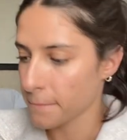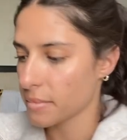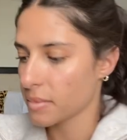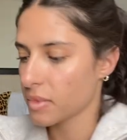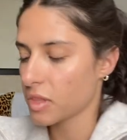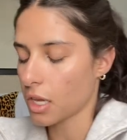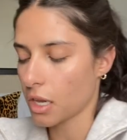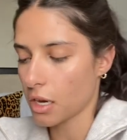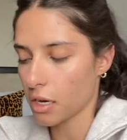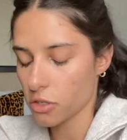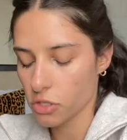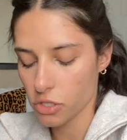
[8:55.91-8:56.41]

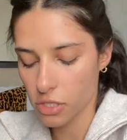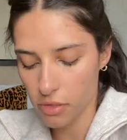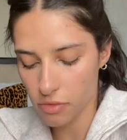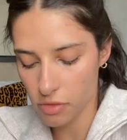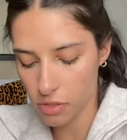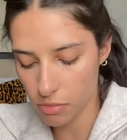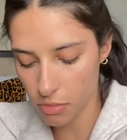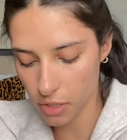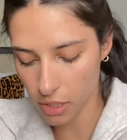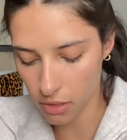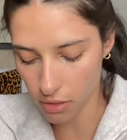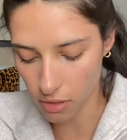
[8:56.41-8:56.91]
Then I just have
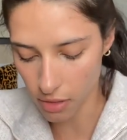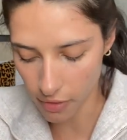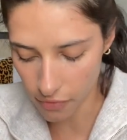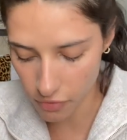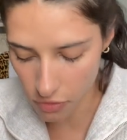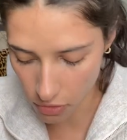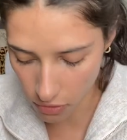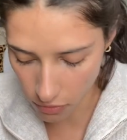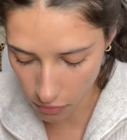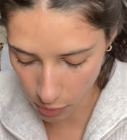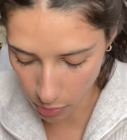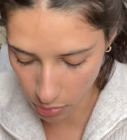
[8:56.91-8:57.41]
some like
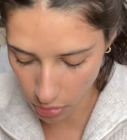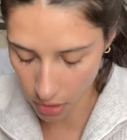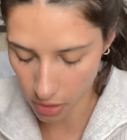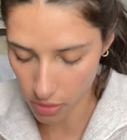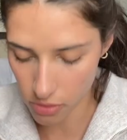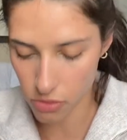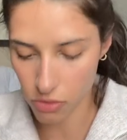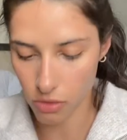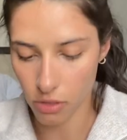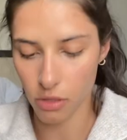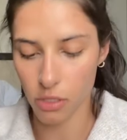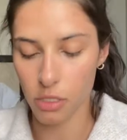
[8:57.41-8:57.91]
leftover
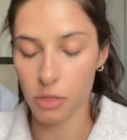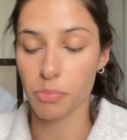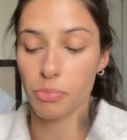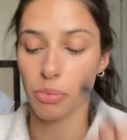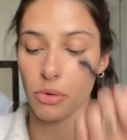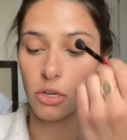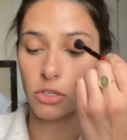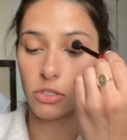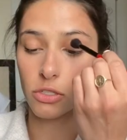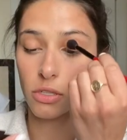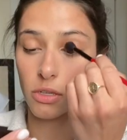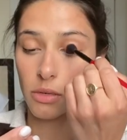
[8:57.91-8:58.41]
bronzer on this
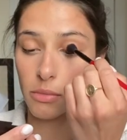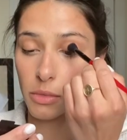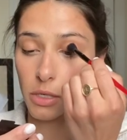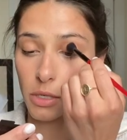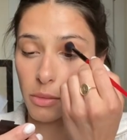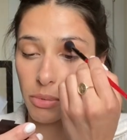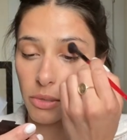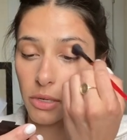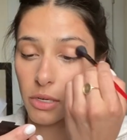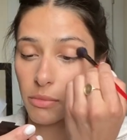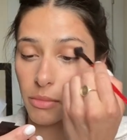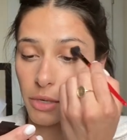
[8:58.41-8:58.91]
brush that I'm gonna
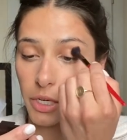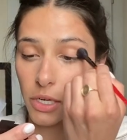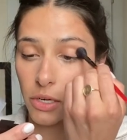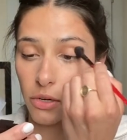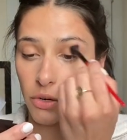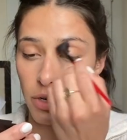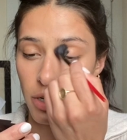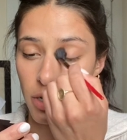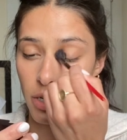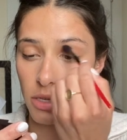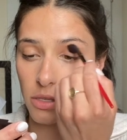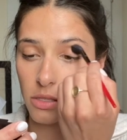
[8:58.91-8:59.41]
put in my
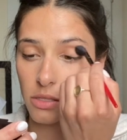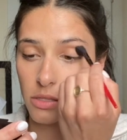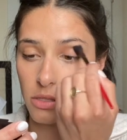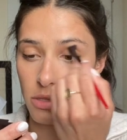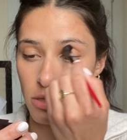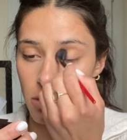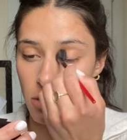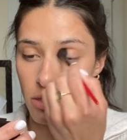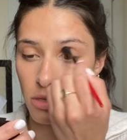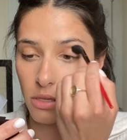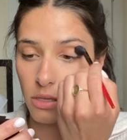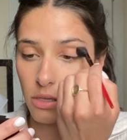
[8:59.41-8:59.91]
crease.
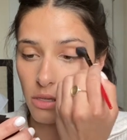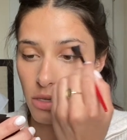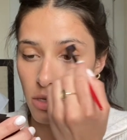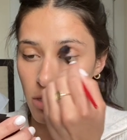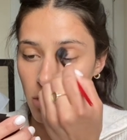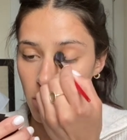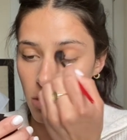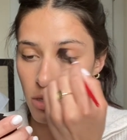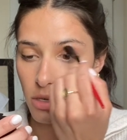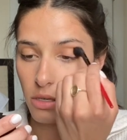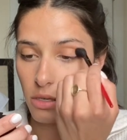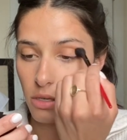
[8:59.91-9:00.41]

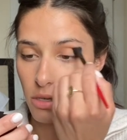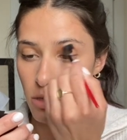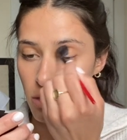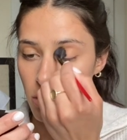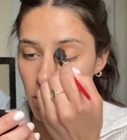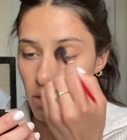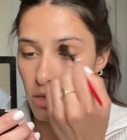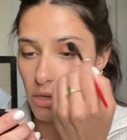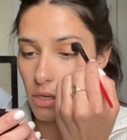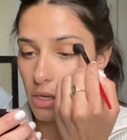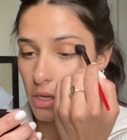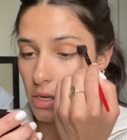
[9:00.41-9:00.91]

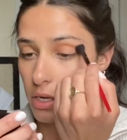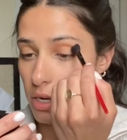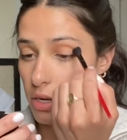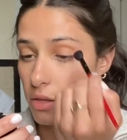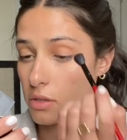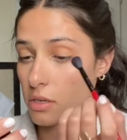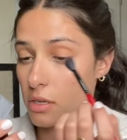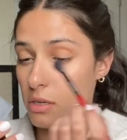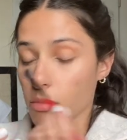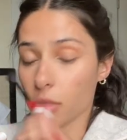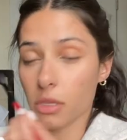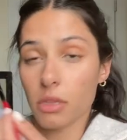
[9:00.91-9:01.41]
And now
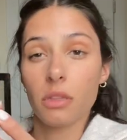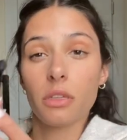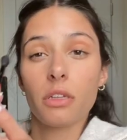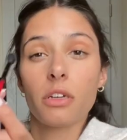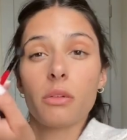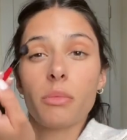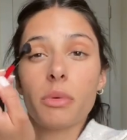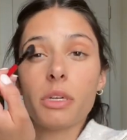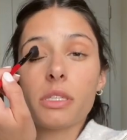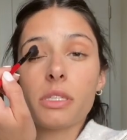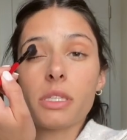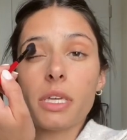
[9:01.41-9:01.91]
that I'm a little
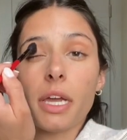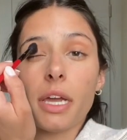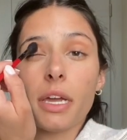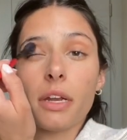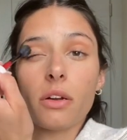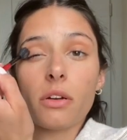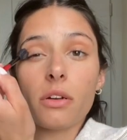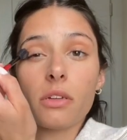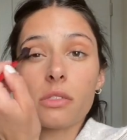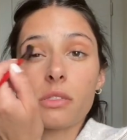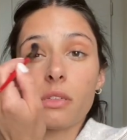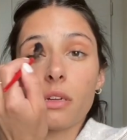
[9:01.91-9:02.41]
bit
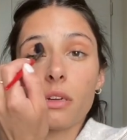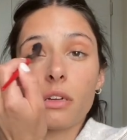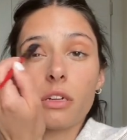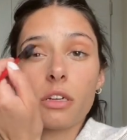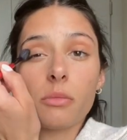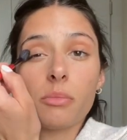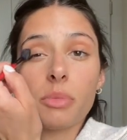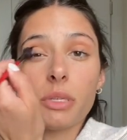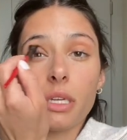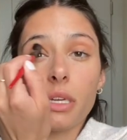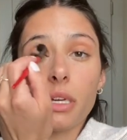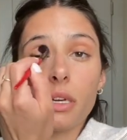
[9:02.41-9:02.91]
tanner, it's not gonna
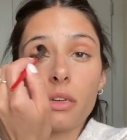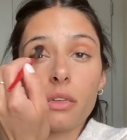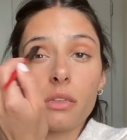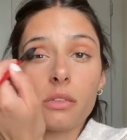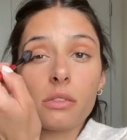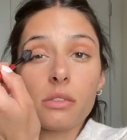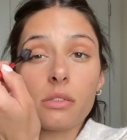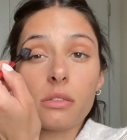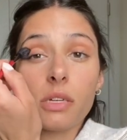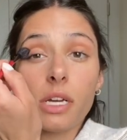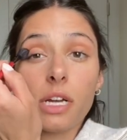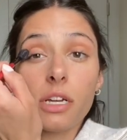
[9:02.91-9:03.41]
be
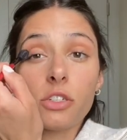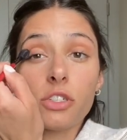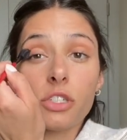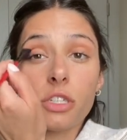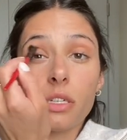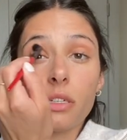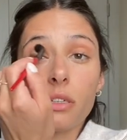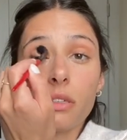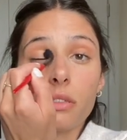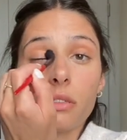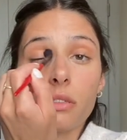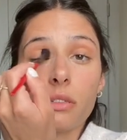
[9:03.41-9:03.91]
as, actually,
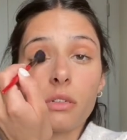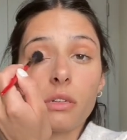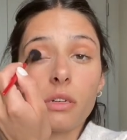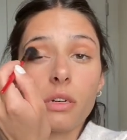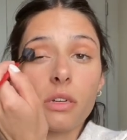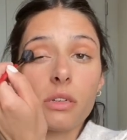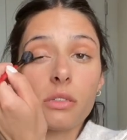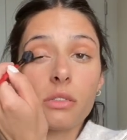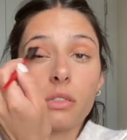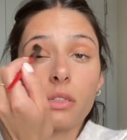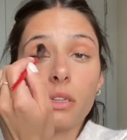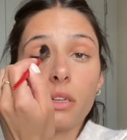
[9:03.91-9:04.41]
you can
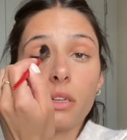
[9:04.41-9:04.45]
kinda see